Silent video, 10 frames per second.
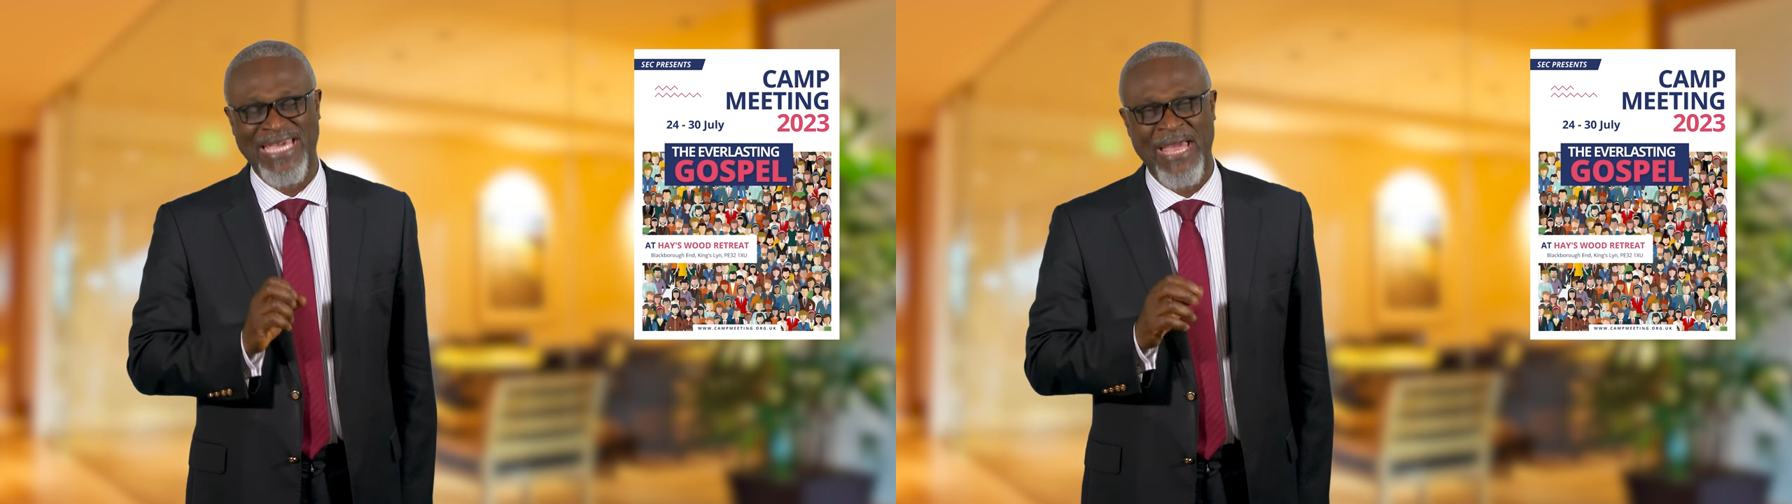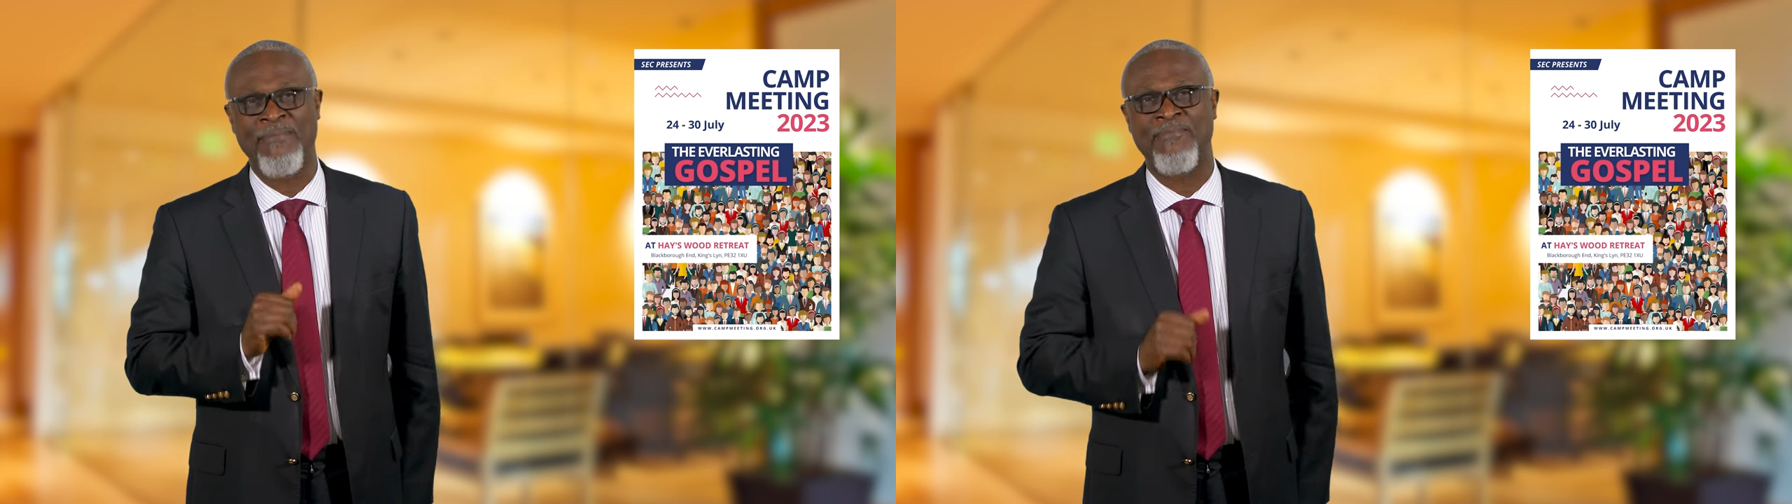
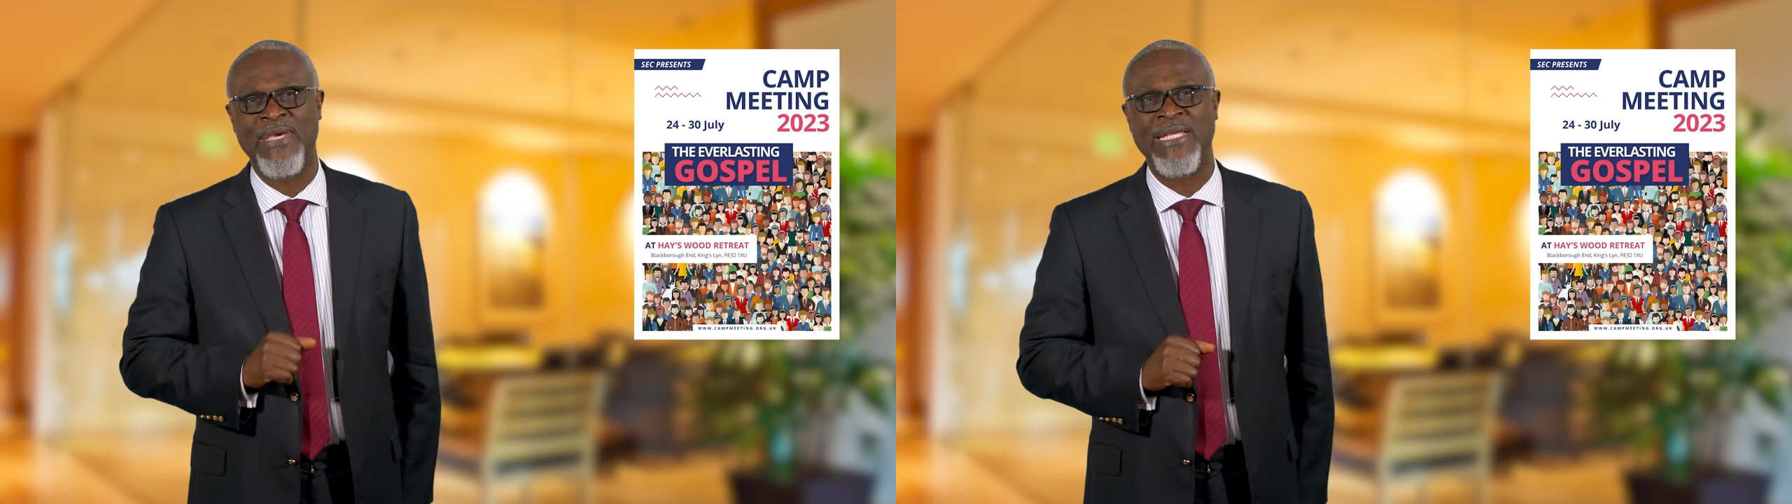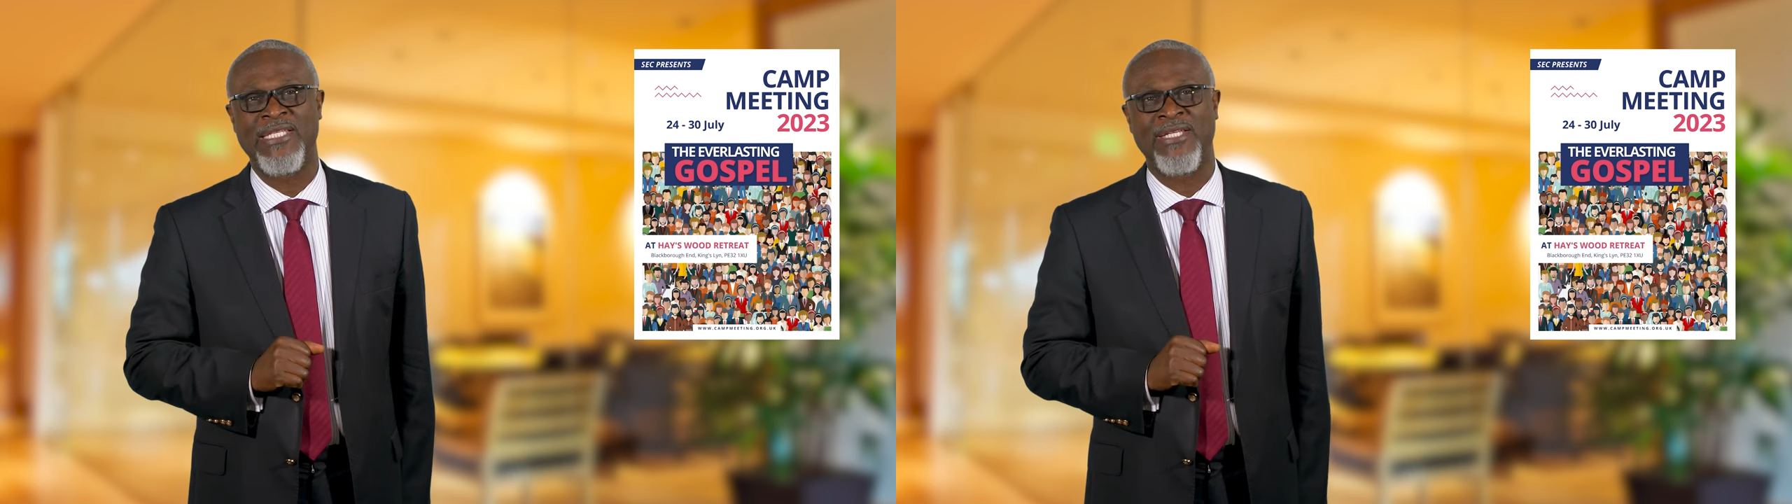Camp
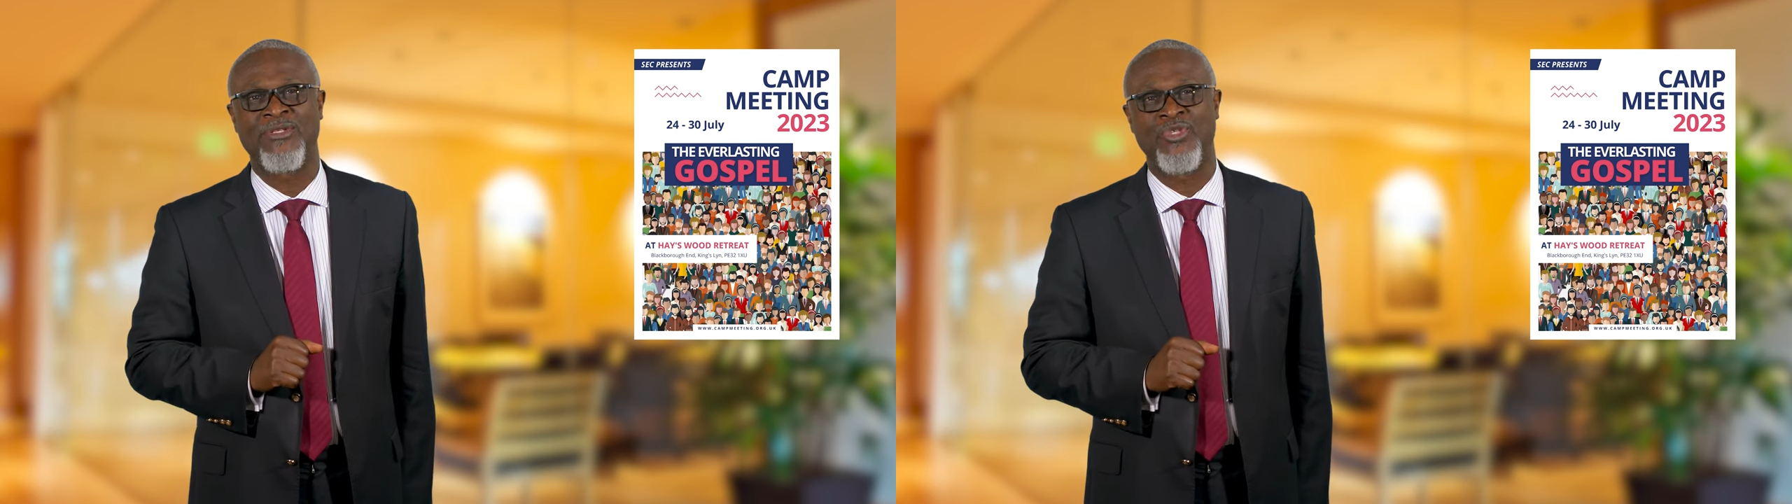Meeting